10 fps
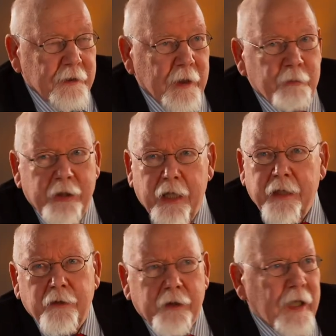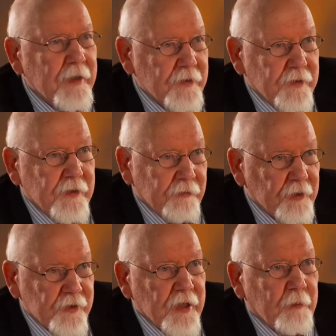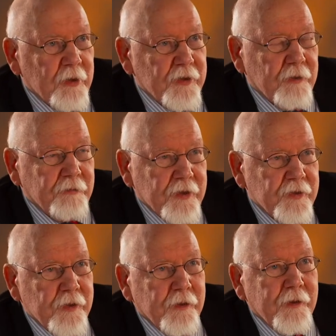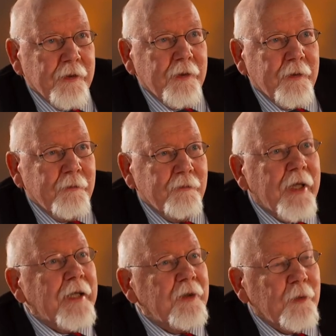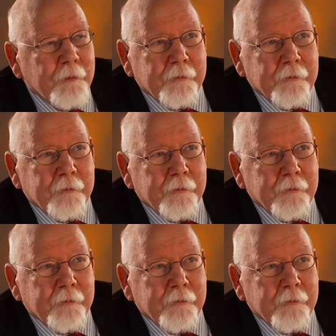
There'll be 8 or 9 different segments of this. Thank you.